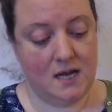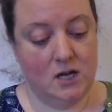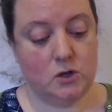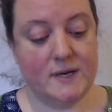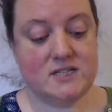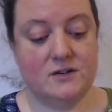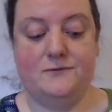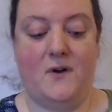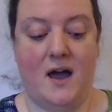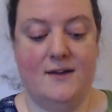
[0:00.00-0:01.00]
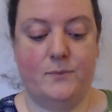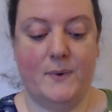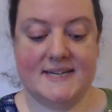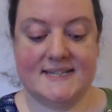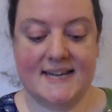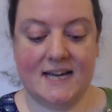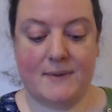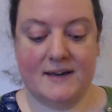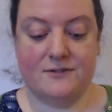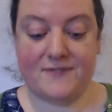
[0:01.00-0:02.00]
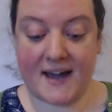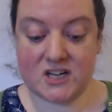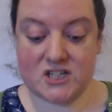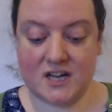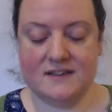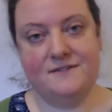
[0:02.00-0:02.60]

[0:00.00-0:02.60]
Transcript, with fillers: Question 5, when did Singer manufacture the